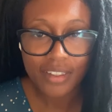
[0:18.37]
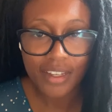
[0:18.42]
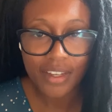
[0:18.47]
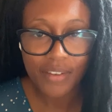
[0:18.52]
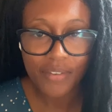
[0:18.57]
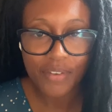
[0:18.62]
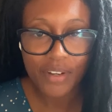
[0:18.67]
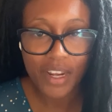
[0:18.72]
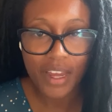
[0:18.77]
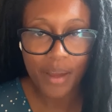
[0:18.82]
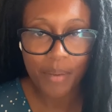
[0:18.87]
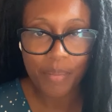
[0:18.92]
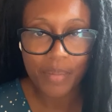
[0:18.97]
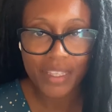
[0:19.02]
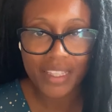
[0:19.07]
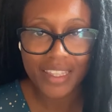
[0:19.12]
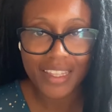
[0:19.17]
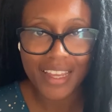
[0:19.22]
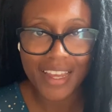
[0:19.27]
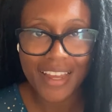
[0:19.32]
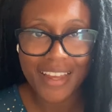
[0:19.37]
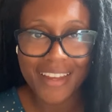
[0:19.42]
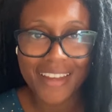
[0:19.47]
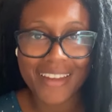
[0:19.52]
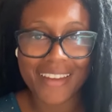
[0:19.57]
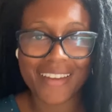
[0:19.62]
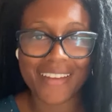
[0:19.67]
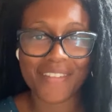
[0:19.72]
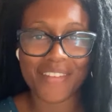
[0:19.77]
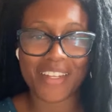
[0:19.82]
I've not been
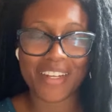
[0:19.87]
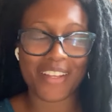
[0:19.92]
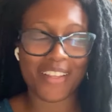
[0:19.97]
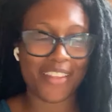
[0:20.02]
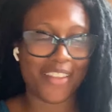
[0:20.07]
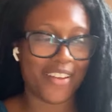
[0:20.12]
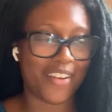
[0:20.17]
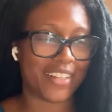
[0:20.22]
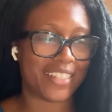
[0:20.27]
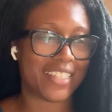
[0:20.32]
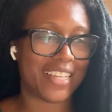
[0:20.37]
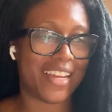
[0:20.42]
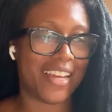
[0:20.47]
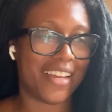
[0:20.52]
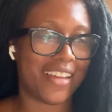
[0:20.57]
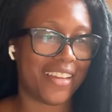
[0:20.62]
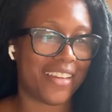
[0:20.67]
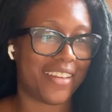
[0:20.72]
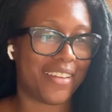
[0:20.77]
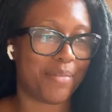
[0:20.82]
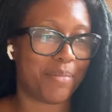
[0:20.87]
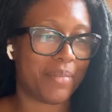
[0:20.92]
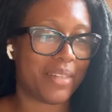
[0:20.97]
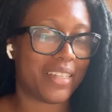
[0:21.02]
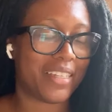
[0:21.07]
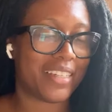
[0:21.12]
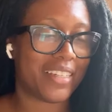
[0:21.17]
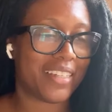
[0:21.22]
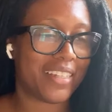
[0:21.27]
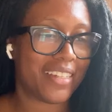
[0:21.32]
live in a long time,
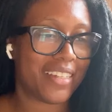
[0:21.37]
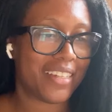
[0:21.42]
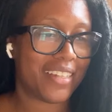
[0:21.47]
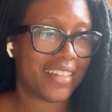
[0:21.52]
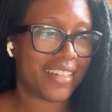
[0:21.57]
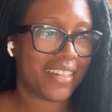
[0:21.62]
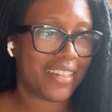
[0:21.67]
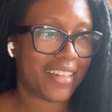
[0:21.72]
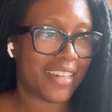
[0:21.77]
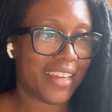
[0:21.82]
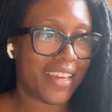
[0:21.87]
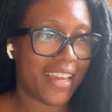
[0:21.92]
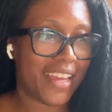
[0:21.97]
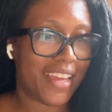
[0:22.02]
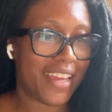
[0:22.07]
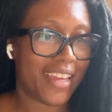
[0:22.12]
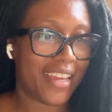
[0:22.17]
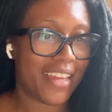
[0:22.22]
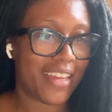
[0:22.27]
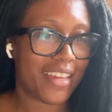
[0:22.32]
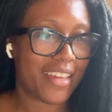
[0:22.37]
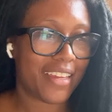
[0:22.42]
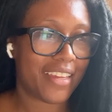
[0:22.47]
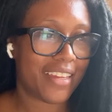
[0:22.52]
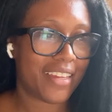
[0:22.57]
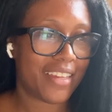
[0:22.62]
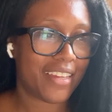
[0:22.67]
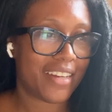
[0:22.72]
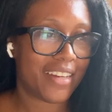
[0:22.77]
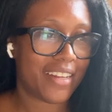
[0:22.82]

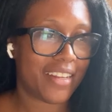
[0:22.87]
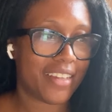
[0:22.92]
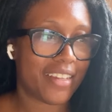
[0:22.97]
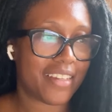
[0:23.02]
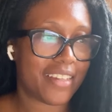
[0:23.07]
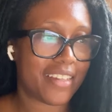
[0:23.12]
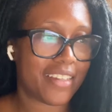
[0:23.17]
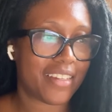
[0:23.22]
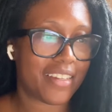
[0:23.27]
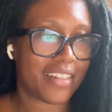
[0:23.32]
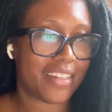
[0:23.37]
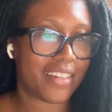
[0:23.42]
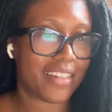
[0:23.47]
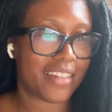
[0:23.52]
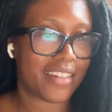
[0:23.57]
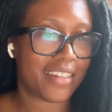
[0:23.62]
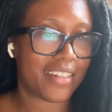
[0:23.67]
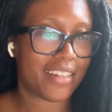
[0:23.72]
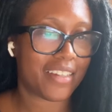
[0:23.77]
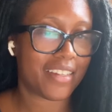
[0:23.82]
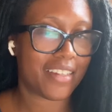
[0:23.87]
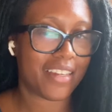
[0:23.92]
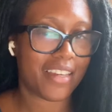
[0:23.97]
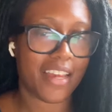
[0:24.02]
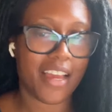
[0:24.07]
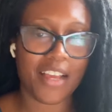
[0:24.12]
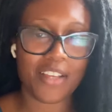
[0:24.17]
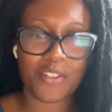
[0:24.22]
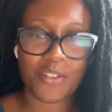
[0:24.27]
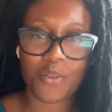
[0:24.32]
and
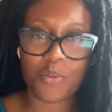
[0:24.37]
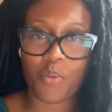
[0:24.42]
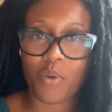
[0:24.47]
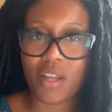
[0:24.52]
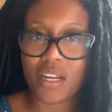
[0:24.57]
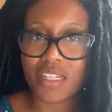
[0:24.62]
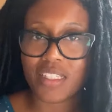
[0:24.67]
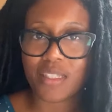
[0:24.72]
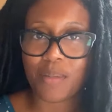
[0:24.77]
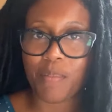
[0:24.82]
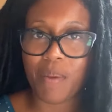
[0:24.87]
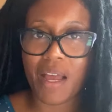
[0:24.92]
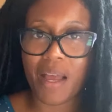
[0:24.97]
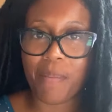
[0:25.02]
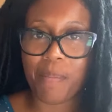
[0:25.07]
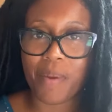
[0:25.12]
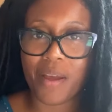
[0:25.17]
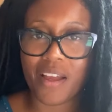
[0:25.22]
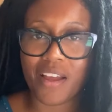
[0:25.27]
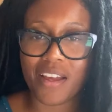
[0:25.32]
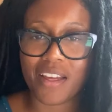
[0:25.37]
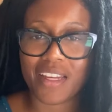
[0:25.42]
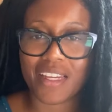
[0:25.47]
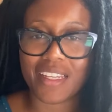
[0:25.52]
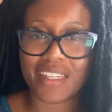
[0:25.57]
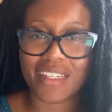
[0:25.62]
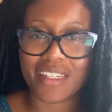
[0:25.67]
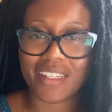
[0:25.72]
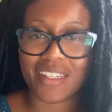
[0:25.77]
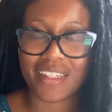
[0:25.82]
I just wanted to pop
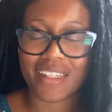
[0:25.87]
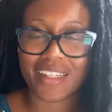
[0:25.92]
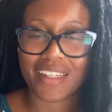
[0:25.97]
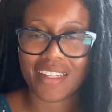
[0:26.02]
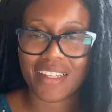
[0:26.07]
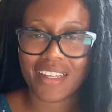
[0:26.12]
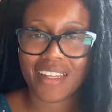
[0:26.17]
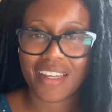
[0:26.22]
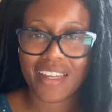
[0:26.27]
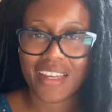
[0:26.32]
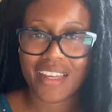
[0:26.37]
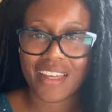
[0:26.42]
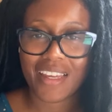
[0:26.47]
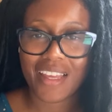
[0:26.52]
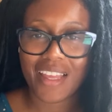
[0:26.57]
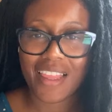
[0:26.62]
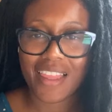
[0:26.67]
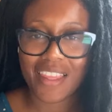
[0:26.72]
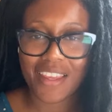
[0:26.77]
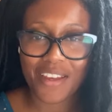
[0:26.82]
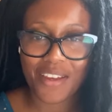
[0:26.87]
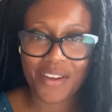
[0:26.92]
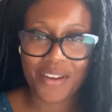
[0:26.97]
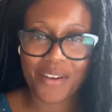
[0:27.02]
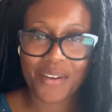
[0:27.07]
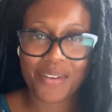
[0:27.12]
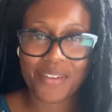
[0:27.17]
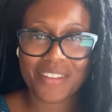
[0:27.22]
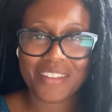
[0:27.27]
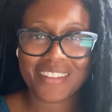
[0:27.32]
on.
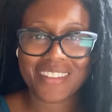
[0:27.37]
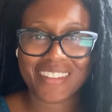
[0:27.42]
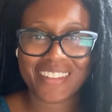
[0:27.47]
Hello.